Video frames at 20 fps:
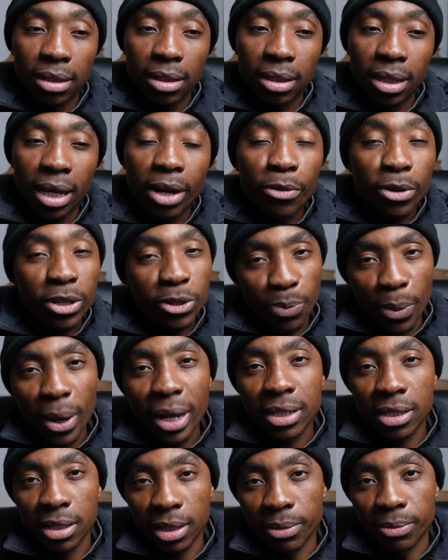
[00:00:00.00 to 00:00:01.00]
They
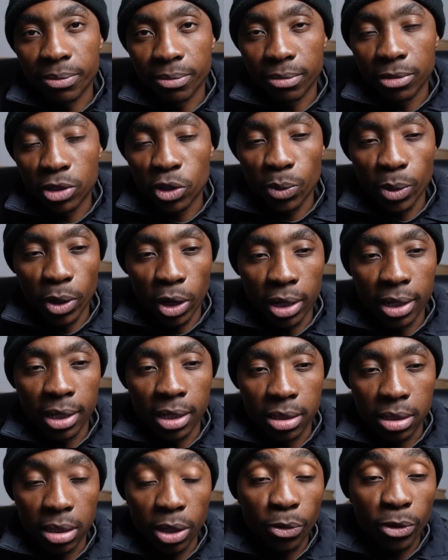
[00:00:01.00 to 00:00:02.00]
respect him, to be
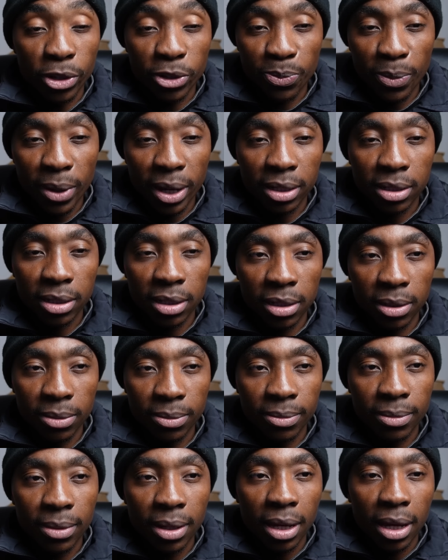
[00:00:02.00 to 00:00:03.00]
honest. They respect
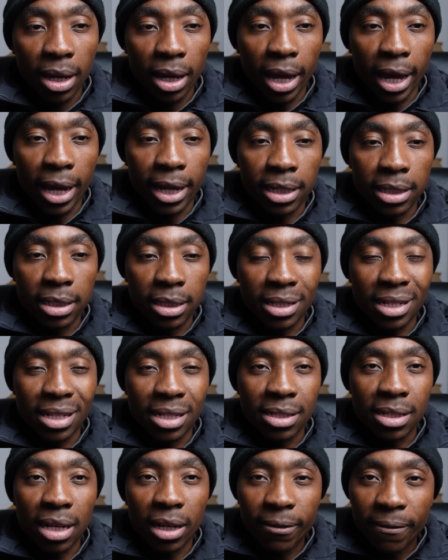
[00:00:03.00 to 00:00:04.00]
him, and
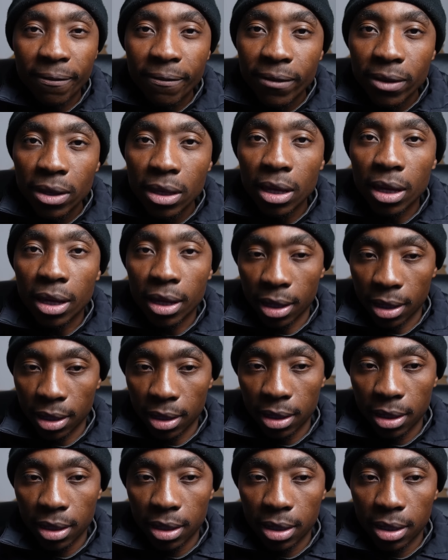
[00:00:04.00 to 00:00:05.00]
there's that fear
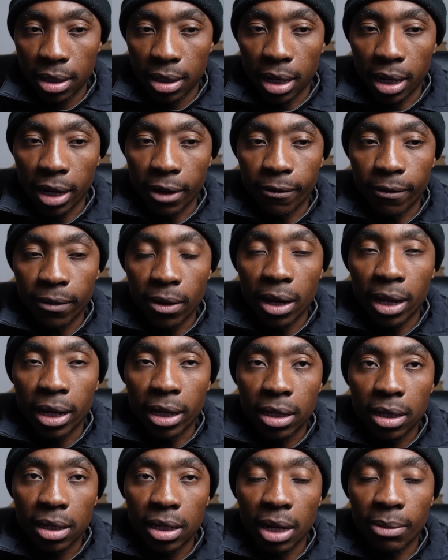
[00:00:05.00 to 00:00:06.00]
that I feel
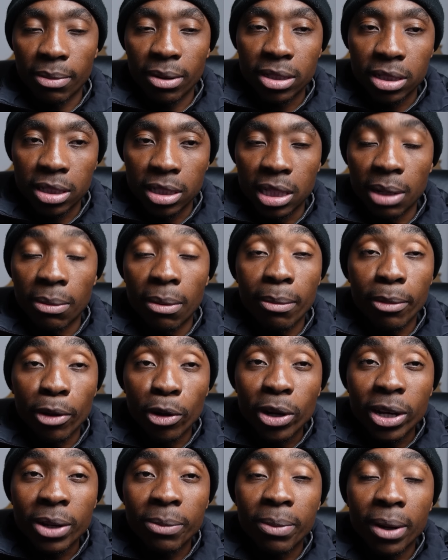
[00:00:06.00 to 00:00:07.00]
like Abachita
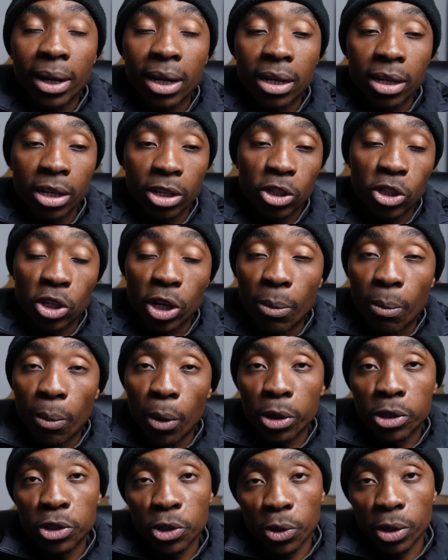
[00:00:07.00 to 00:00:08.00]
Bamhlonipa, to the
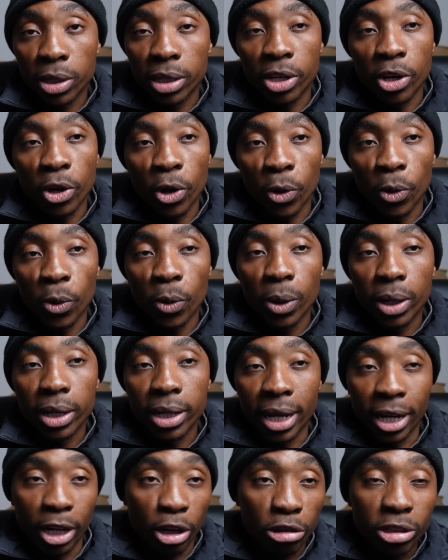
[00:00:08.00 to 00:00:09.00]
point of it,
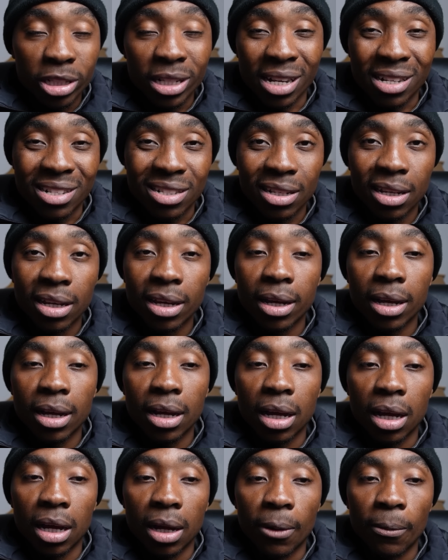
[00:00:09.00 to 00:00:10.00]
they are not just
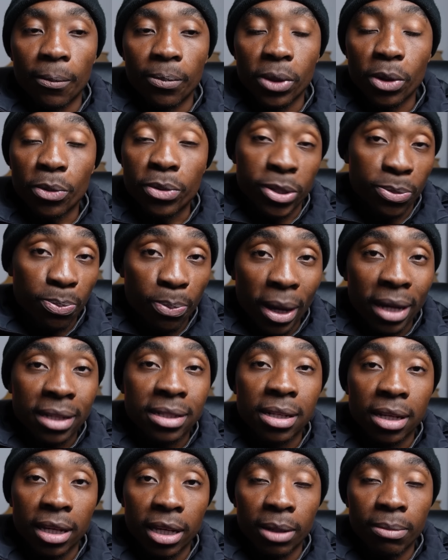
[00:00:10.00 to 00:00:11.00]

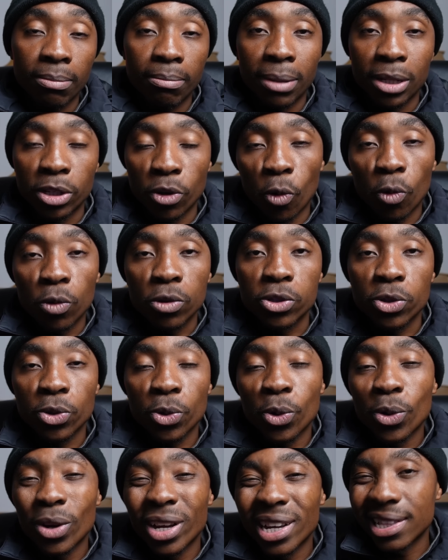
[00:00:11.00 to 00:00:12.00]
respecting him, but
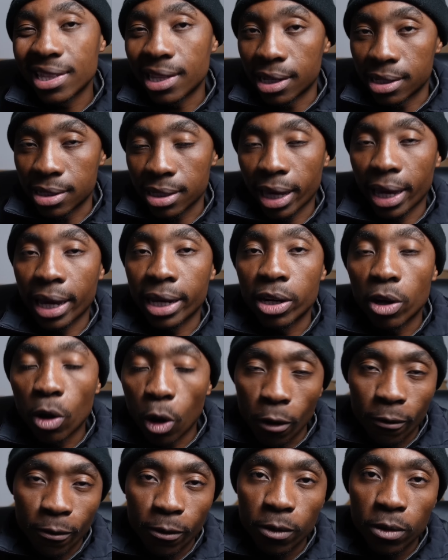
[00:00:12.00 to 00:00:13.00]
also they're scared
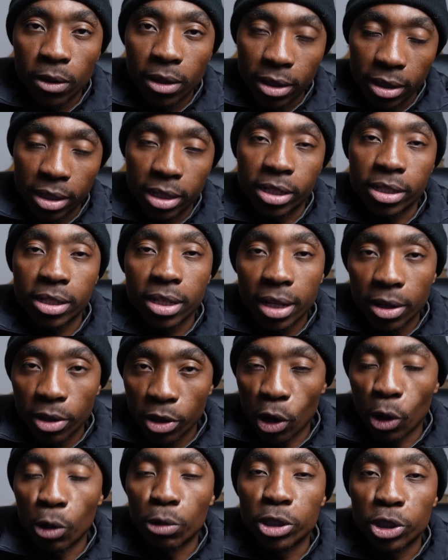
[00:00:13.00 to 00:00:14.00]
of this
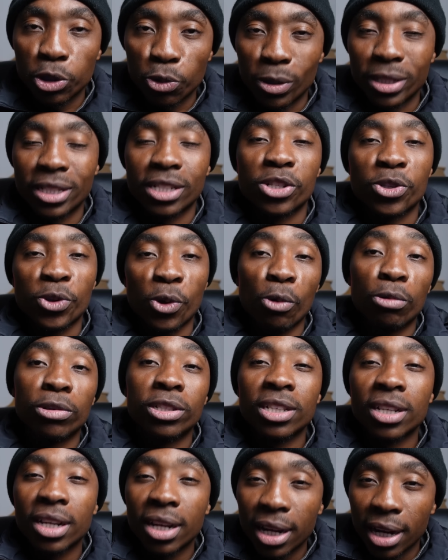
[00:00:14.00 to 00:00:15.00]
coach, which is
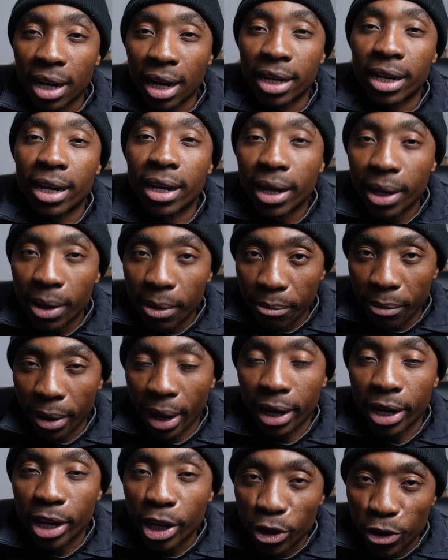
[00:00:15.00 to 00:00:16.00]
Coach Khalil
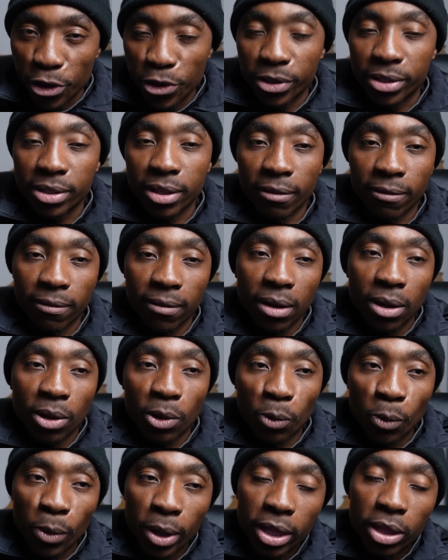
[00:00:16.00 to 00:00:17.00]
Ben Yusuf.
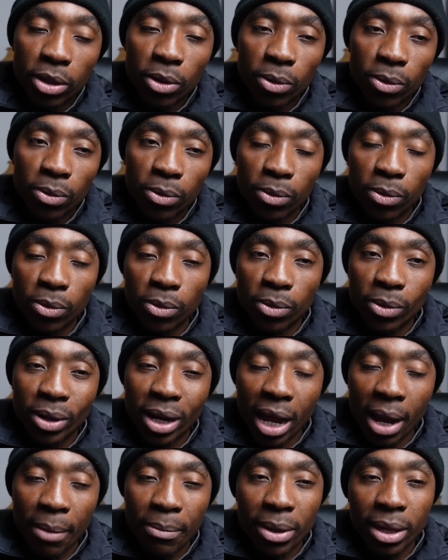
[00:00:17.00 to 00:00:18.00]
With
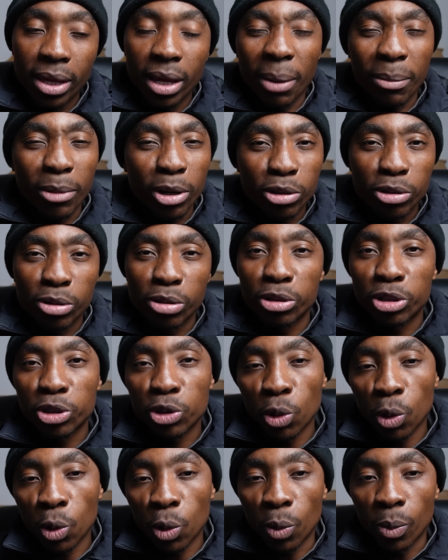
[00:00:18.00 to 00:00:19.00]
Nabi, I'm not too
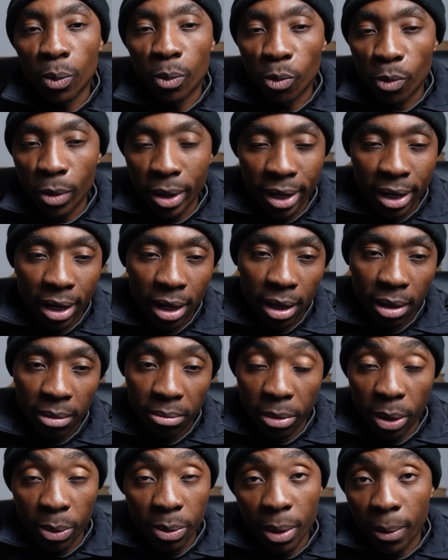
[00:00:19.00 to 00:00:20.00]
sure whether
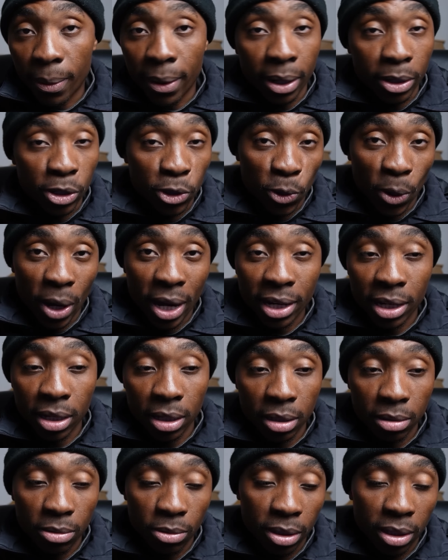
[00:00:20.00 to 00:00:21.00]
maybe a
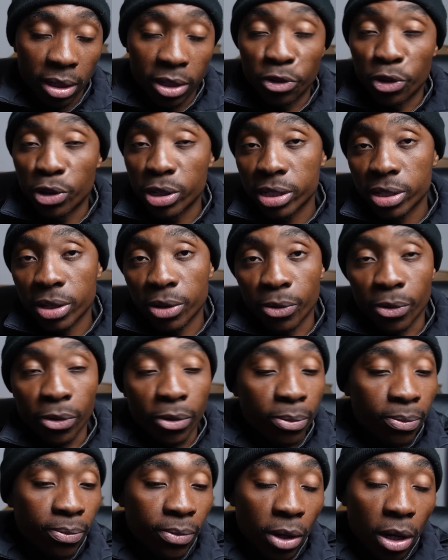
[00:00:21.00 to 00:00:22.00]
Pakistani on the dressing
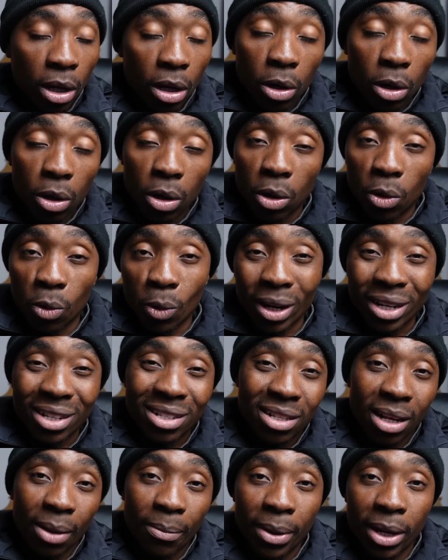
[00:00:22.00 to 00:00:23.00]
room or what
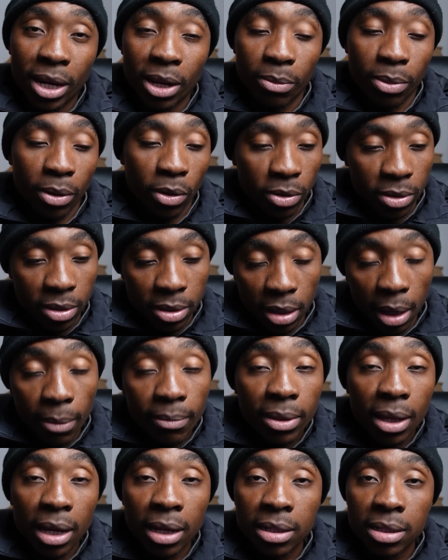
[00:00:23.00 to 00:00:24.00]
is happening, because
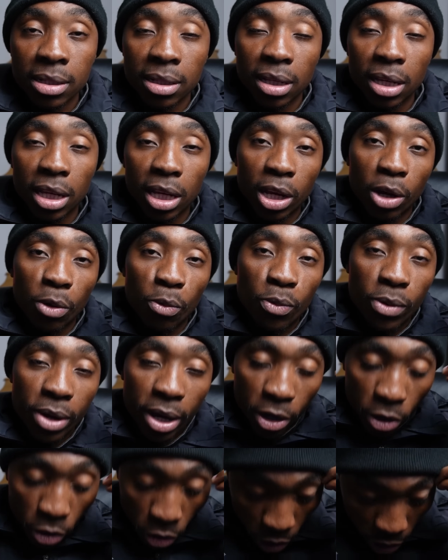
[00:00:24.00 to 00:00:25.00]
some things we are
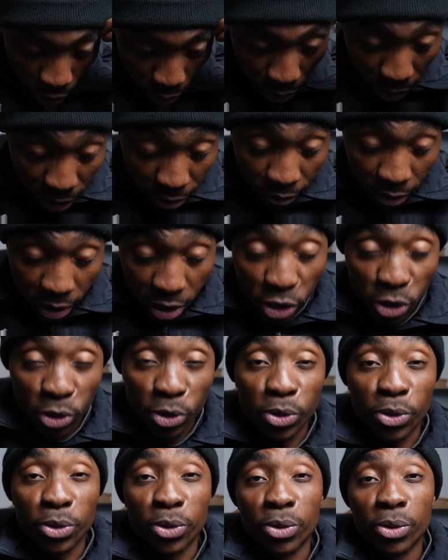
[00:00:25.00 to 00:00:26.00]
not privy
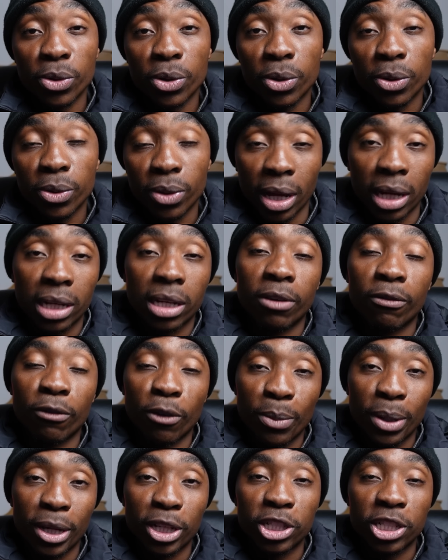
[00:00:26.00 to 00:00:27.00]
to that
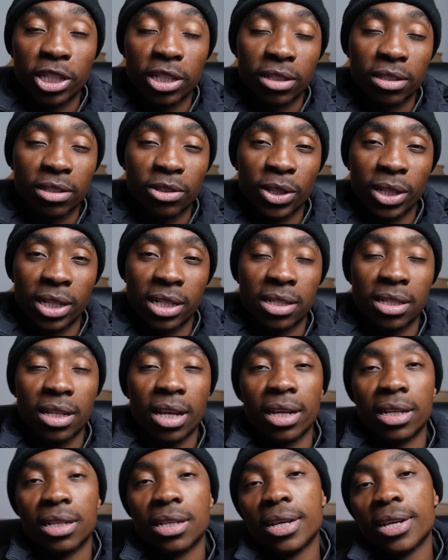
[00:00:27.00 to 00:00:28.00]
information. You
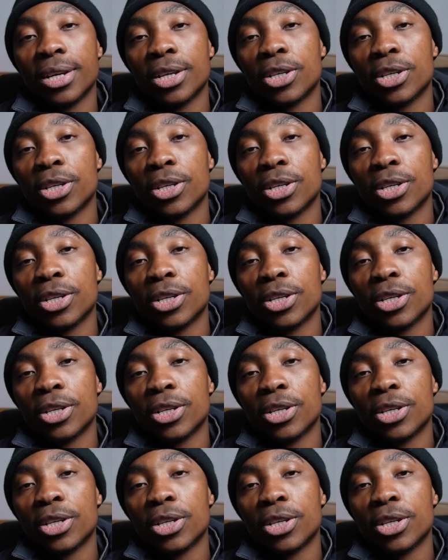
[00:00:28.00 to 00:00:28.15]
understand?